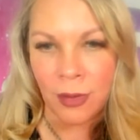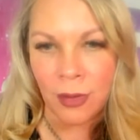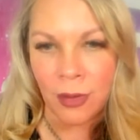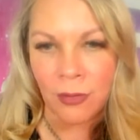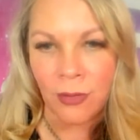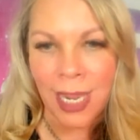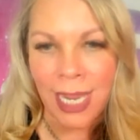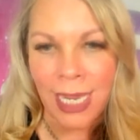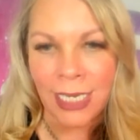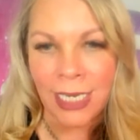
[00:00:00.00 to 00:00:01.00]

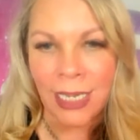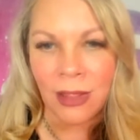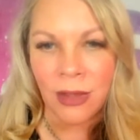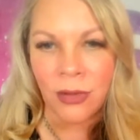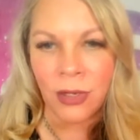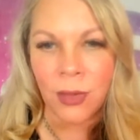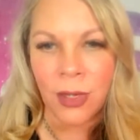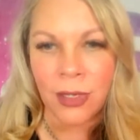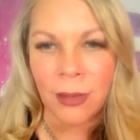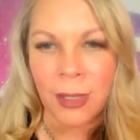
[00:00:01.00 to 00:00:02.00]
Lorraine, hello. You're
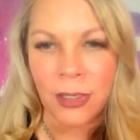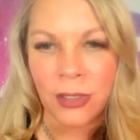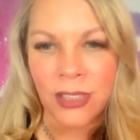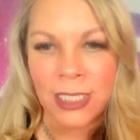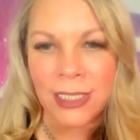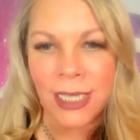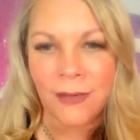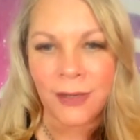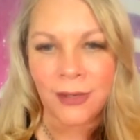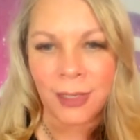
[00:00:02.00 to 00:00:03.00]
welcome. Energy is
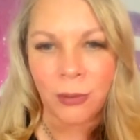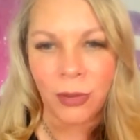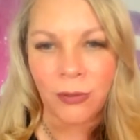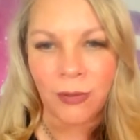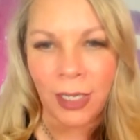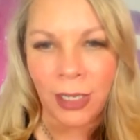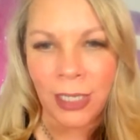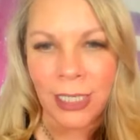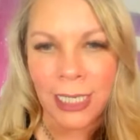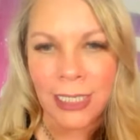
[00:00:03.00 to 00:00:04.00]
definitely moving.
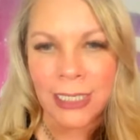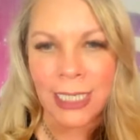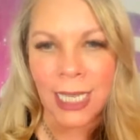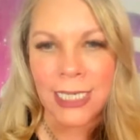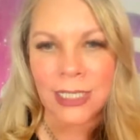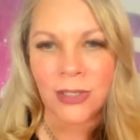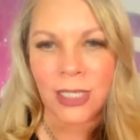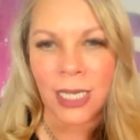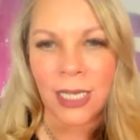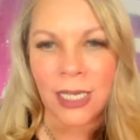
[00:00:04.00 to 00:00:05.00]
Good, Nancy. Hi,
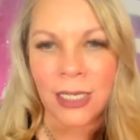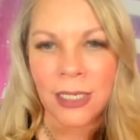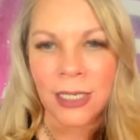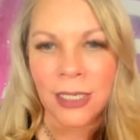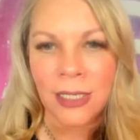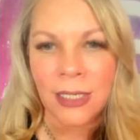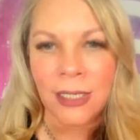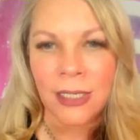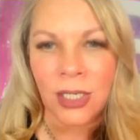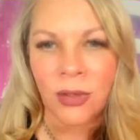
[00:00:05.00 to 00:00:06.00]
Sonia.
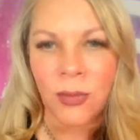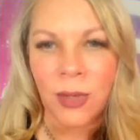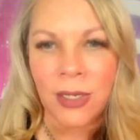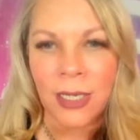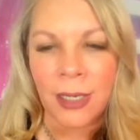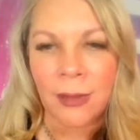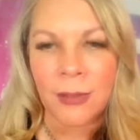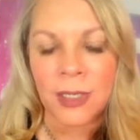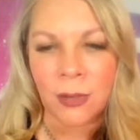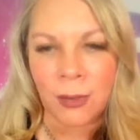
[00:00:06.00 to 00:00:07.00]
You're welcome.
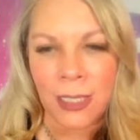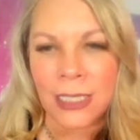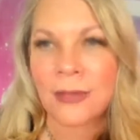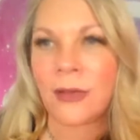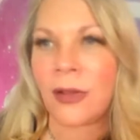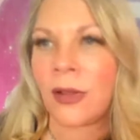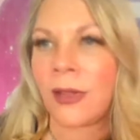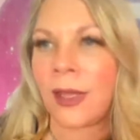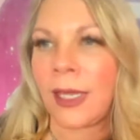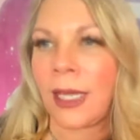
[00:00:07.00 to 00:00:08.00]
So peaceful.
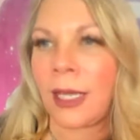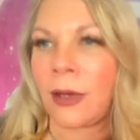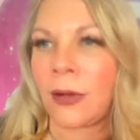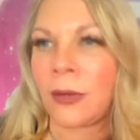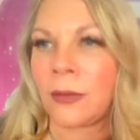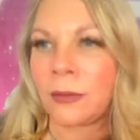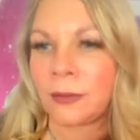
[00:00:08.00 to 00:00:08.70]
Thank you.